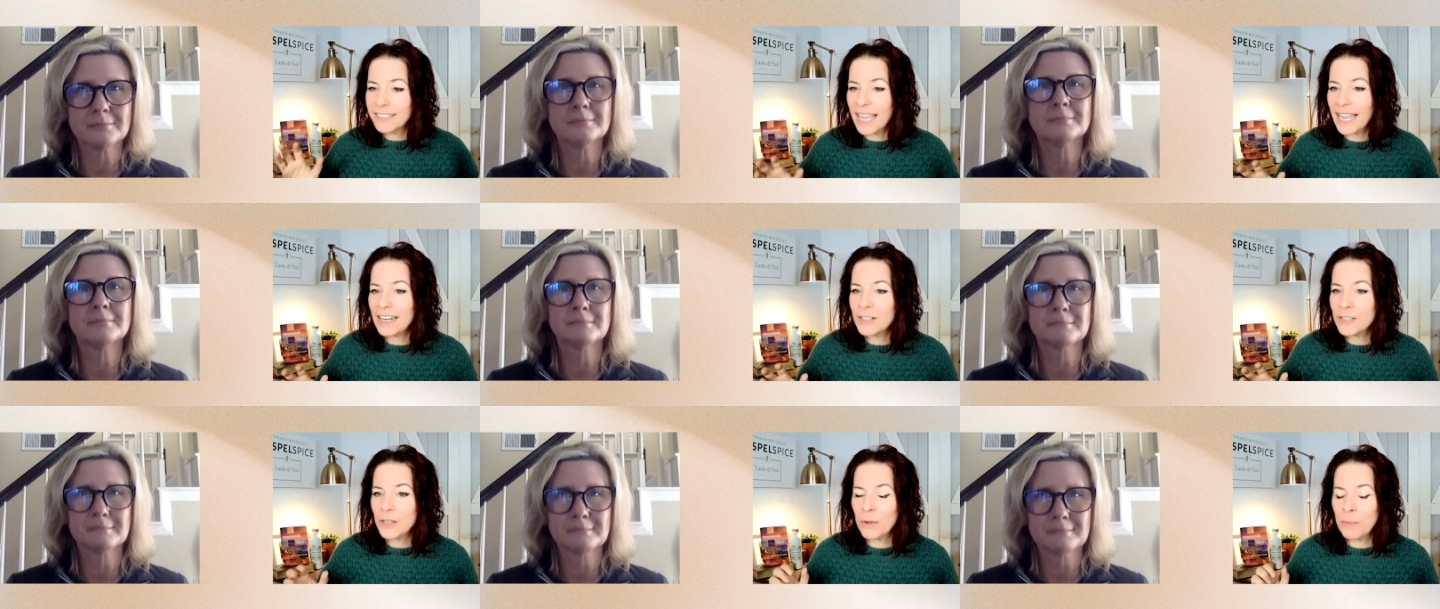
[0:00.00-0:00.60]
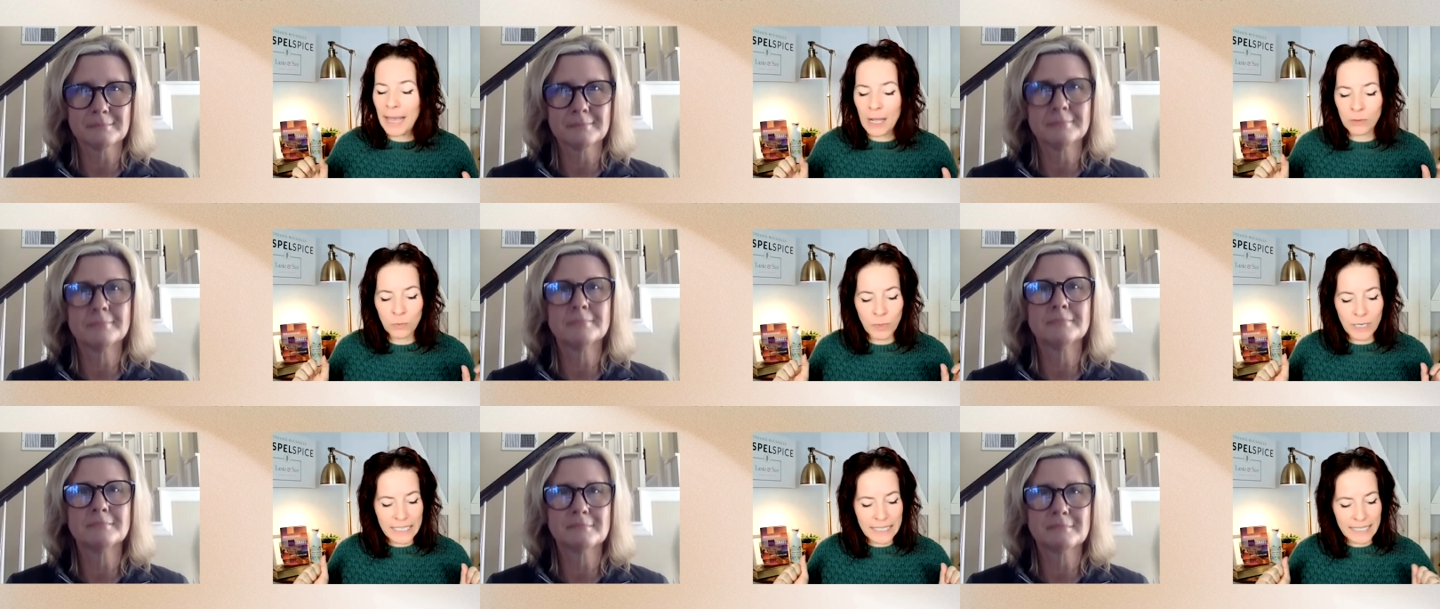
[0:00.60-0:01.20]
Speaker 1: tell us about
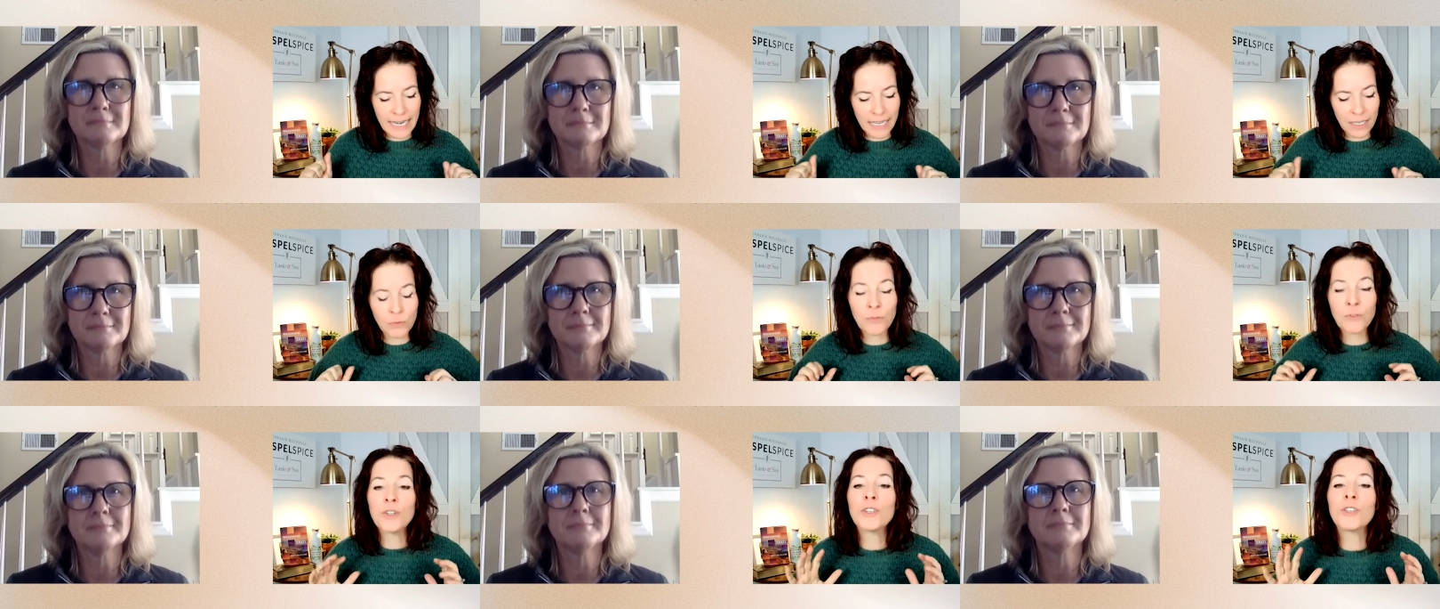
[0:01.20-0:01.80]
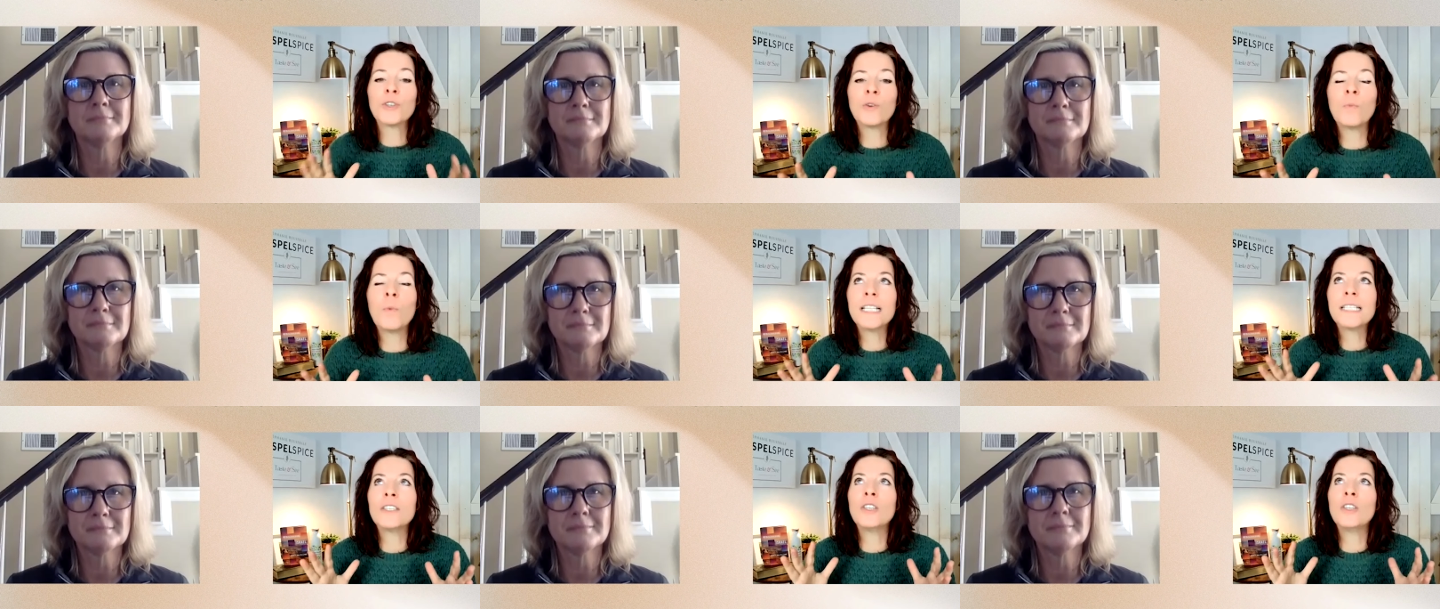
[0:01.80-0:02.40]
what it's like for you.
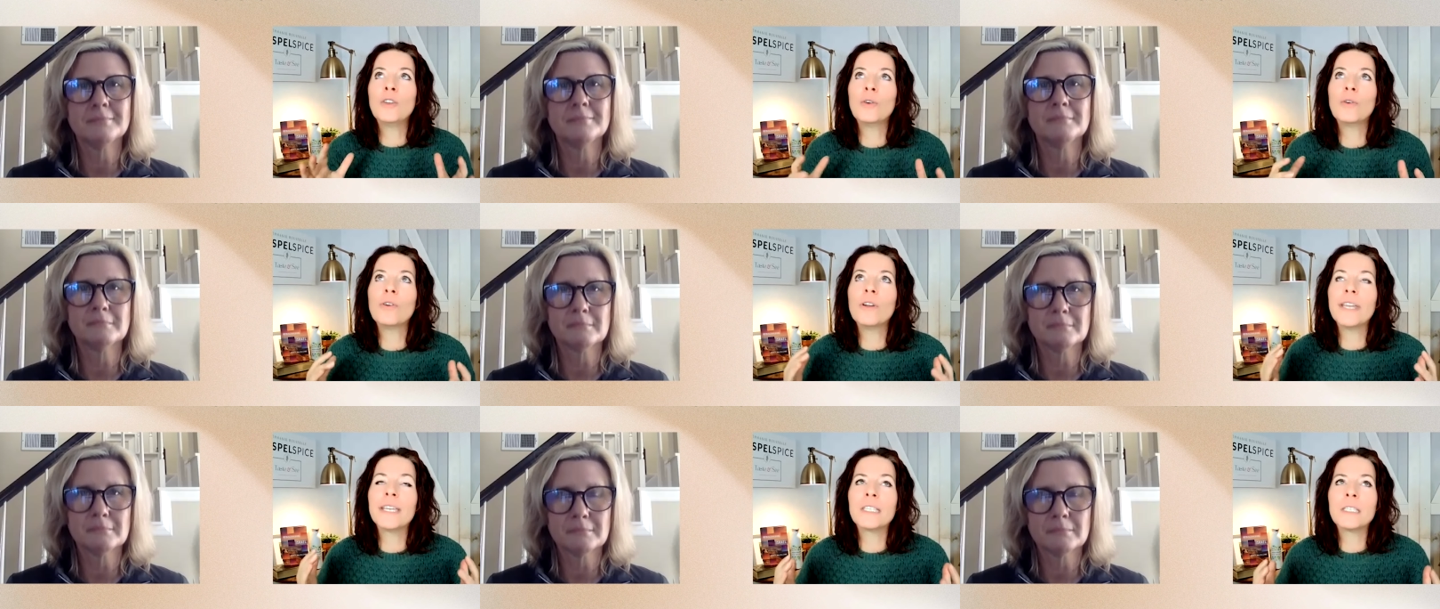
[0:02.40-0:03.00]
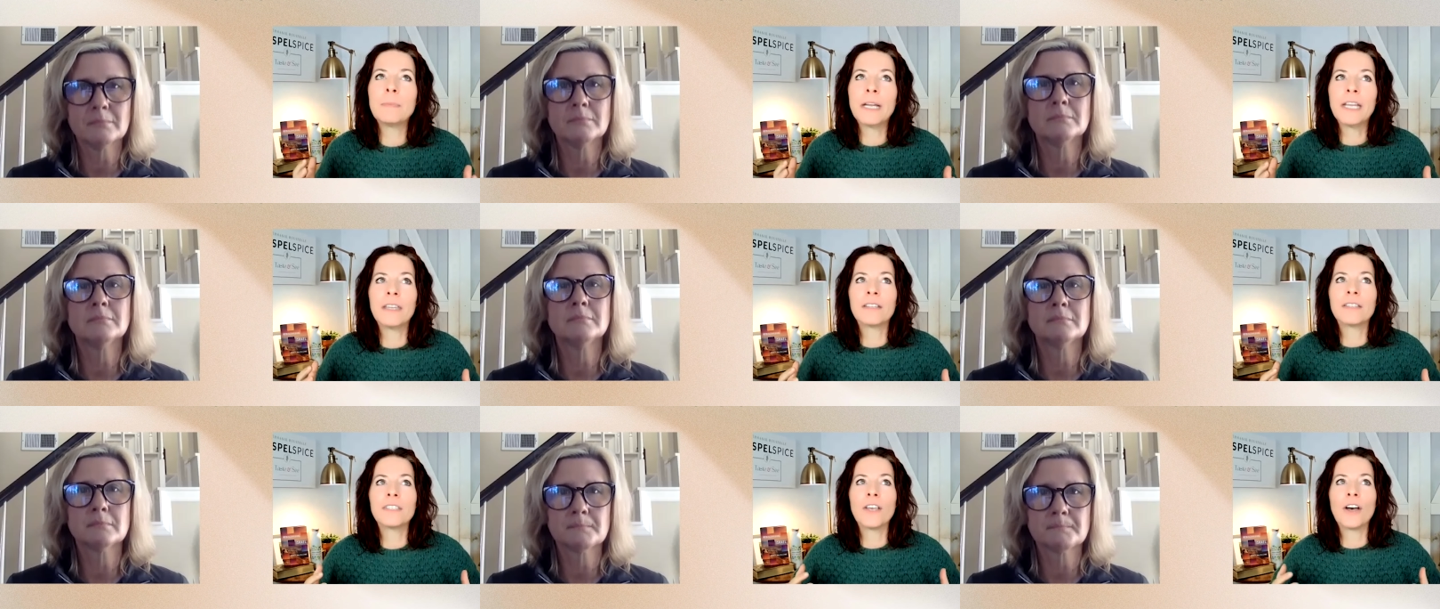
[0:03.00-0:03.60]
What's your
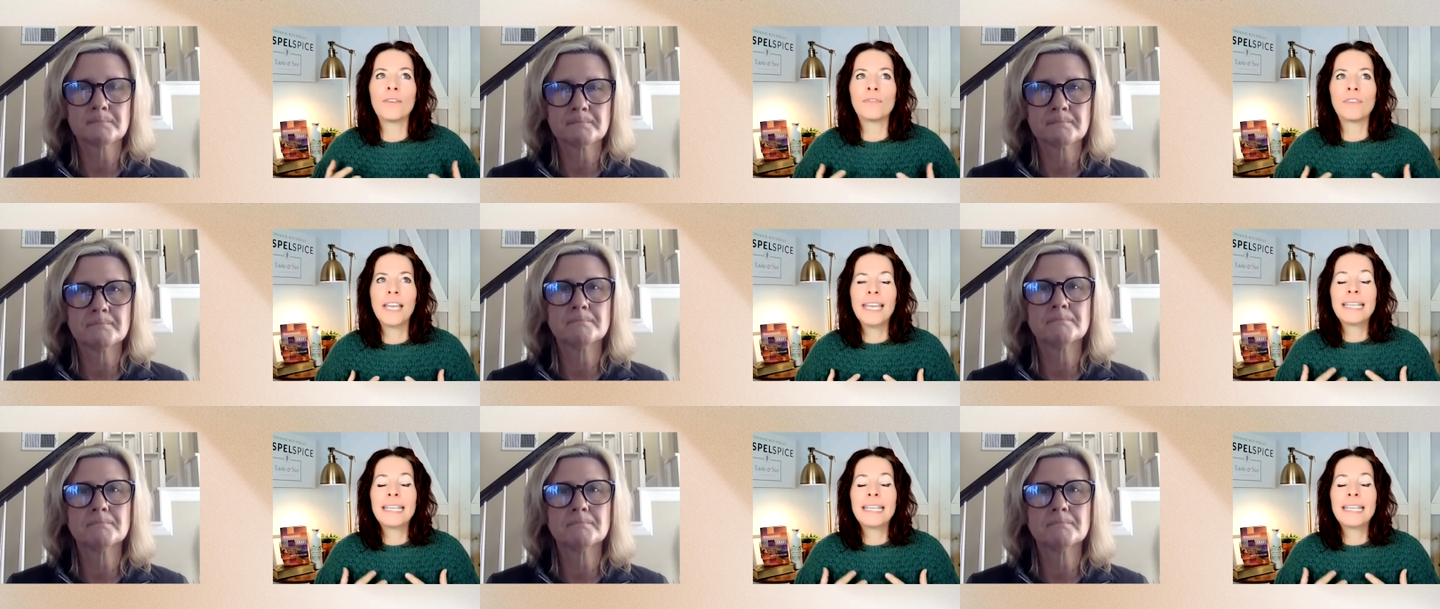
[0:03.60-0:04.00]
experience of